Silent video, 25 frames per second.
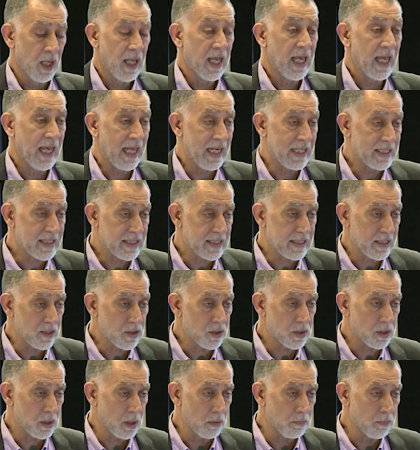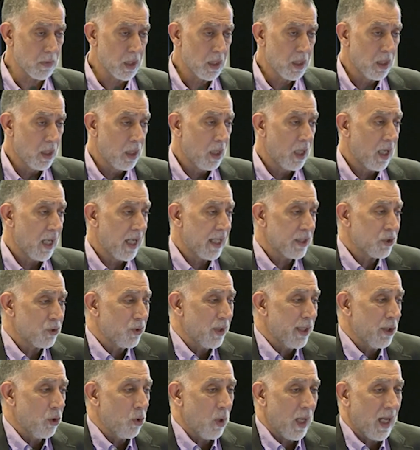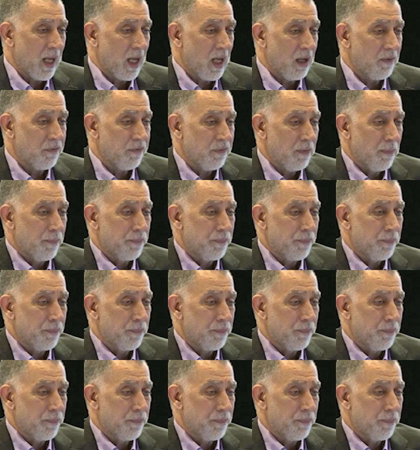health system, actually you have